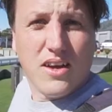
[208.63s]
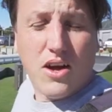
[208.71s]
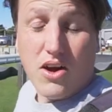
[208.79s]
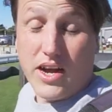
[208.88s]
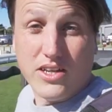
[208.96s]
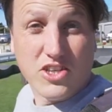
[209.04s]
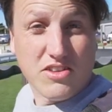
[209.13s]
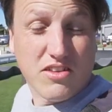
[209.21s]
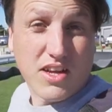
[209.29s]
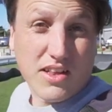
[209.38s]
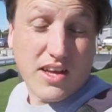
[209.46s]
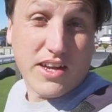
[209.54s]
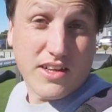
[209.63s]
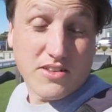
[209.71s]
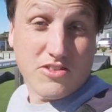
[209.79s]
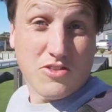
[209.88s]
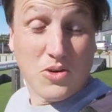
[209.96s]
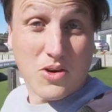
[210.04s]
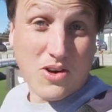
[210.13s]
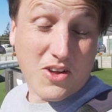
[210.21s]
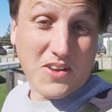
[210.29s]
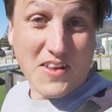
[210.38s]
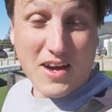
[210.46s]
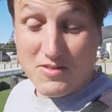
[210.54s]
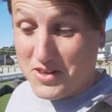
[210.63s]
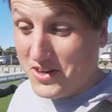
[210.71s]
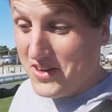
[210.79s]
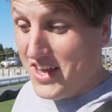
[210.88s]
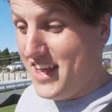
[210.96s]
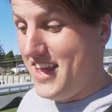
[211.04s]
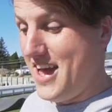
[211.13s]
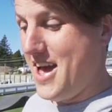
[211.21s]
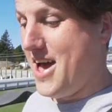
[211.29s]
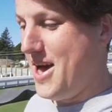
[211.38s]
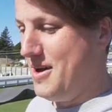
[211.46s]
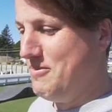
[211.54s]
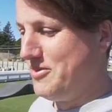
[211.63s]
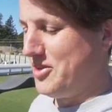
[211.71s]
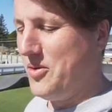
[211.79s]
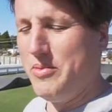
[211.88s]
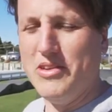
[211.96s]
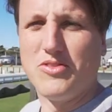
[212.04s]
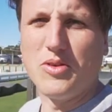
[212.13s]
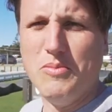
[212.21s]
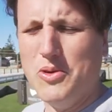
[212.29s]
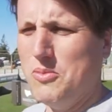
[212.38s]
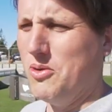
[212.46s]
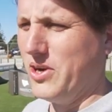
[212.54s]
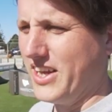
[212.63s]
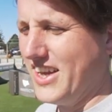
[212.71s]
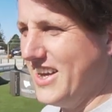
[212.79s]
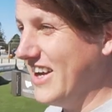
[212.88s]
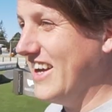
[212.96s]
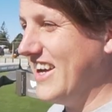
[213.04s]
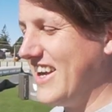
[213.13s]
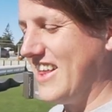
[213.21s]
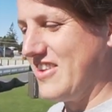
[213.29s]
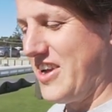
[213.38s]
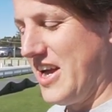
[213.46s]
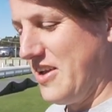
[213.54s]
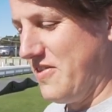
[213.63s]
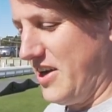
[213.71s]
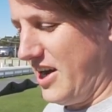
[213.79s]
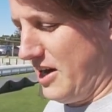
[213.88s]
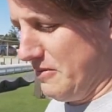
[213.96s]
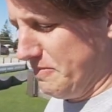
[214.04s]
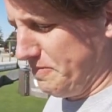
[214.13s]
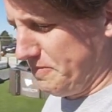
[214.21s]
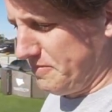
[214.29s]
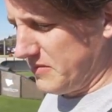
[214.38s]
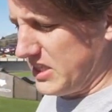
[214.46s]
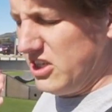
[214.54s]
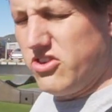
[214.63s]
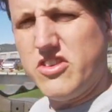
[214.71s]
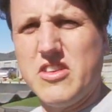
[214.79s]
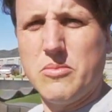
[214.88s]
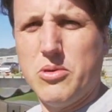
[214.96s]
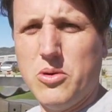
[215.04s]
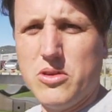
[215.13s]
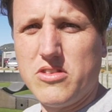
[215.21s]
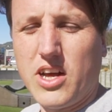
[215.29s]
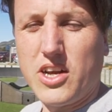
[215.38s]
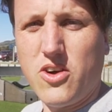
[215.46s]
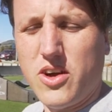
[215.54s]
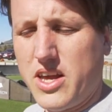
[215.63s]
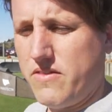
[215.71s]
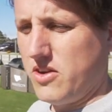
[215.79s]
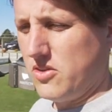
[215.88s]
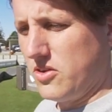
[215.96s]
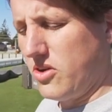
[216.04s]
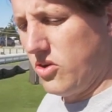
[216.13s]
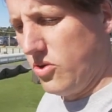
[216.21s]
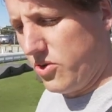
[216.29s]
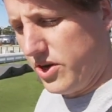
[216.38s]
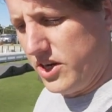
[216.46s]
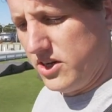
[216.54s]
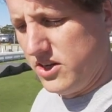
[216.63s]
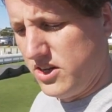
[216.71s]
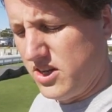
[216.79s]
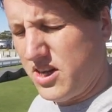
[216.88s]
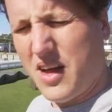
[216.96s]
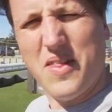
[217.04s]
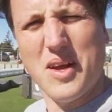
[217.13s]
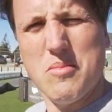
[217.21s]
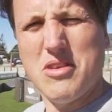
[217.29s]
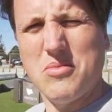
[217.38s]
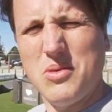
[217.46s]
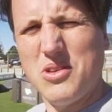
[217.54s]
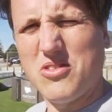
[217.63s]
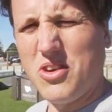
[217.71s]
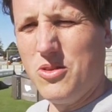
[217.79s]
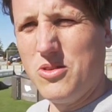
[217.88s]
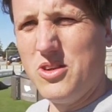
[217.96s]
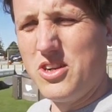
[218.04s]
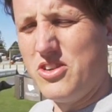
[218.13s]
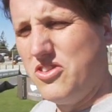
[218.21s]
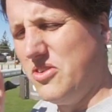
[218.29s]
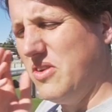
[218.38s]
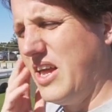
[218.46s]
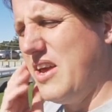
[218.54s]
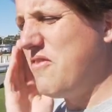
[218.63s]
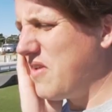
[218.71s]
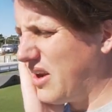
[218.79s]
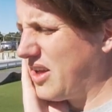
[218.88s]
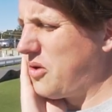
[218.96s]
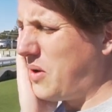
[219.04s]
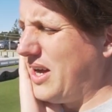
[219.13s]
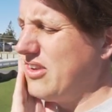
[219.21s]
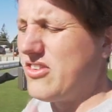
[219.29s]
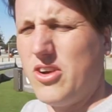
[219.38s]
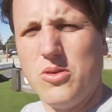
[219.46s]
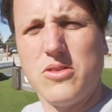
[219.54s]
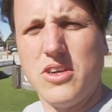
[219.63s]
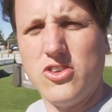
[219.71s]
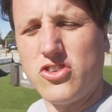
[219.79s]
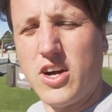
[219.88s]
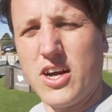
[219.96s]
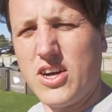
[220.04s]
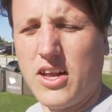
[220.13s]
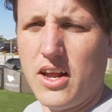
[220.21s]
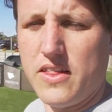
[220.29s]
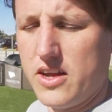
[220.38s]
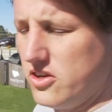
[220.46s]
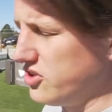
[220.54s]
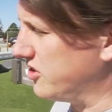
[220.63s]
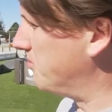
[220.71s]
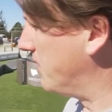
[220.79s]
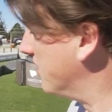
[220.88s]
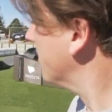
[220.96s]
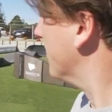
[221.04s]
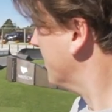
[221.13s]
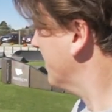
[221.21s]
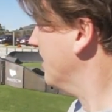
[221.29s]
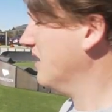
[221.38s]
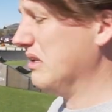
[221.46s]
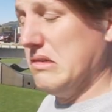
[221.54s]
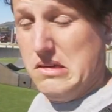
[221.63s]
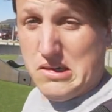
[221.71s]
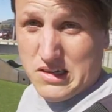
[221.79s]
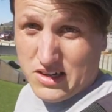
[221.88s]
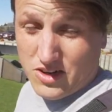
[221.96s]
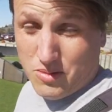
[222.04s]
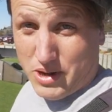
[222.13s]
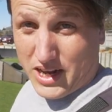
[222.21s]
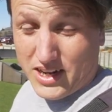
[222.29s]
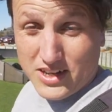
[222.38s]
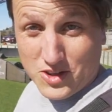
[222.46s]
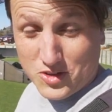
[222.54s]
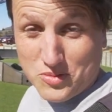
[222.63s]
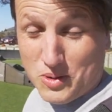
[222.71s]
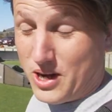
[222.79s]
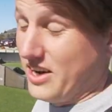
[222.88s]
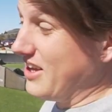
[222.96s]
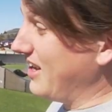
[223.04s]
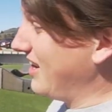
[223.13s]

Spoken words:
All right, and just like that, it's 2 o'clock in the afternoon. So we've been swimming all morning. It's kind of a interesting pool. It's like not heavy on the chlorine. I think it must be salted because you leave feeling quite salty and dry, kind of like the ocean, but not bad, good spot.